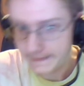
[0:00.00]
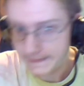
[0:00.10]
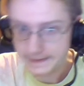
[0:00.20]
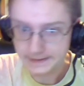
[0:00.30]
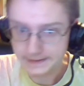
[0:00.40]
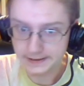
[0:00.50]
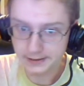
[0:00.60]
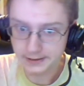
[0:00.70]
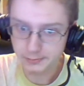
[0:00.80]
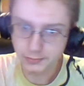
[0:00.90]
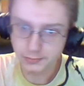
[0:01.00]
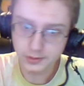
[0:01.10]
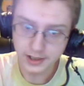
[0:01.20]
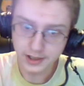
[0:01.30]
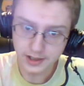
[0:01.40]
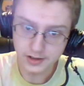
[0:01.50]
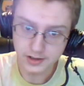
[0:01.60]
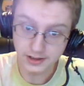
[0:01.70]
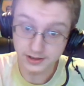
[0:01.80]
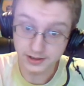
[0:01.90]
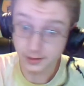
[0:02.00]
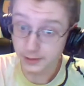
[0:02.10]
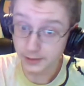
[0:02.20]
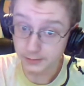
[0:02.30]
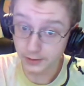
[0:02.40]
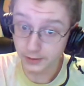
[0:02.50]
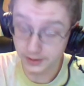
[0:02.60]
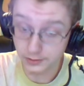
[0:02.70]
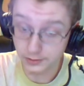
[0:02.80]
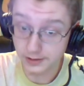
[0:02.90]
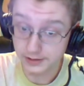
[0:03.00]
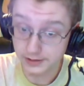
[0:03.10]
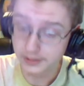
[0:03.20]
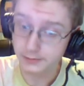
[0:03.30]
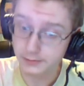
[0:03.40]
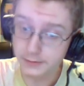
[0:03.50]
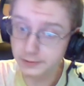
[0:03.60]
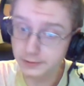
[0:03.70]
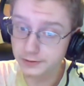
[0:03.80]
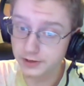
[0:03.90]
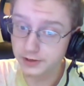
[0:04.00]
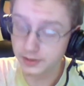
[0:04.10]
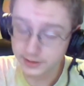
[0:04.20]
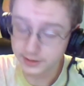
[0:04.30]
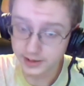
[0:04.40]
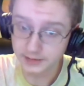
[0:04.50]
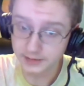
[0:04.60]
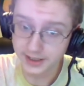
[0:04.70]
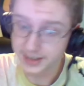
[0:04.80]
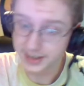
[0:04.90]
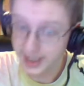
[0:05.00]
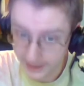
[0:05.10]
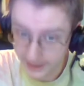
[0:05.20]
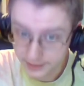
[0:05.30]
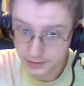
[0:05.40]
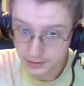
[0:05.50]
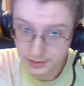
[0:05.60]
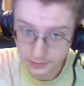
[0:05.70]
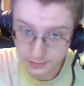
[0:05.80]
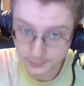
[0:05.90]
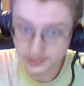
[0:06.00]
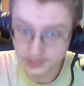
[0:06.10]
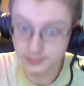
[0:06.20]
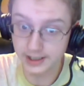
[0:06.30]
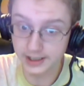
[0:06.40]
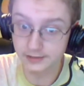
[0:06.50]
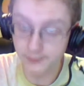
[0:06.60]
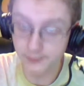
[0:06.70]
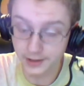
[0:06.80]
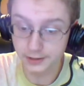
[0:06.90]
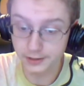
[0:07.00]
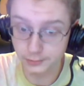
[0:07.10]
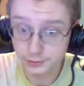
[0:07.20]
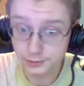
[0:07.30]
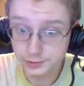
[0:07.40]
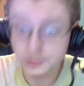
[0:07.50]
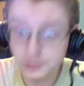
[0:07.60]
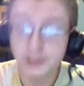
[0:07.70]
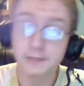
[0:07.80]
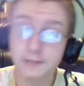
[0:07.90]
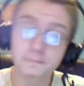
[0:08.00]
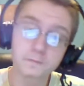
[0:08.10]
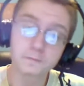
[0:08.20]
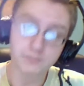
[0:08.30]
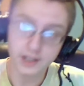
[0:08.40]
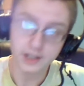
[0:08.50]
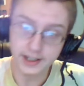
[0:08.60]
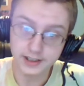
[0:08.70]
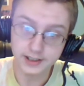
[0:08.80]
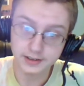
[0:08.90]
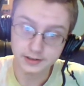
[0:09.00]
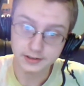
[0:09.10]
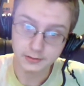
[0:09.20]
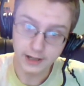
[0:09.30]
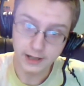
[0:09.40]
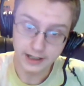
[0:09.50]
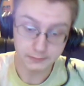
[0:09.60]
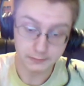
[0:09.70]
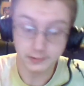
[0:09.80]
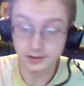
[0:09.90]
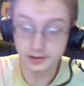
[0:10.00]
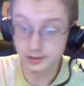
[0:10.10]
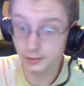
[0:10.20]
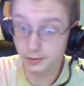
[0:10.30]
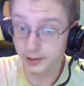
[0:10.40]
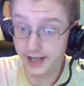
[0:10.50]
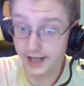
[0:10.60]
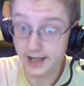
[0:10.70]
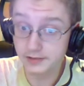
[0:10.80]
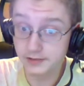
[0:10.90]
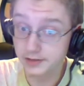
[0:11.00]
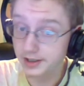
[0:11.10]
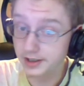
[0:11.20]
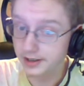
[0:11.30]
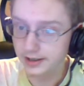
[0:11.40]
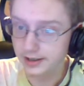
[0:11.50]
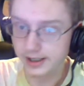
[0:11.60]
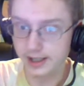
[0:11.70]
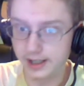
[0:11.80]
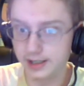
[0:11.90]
the Brilliant engine is already pretty good. People use it all the time to get that extra normal summon that is very crucial. And when you already have a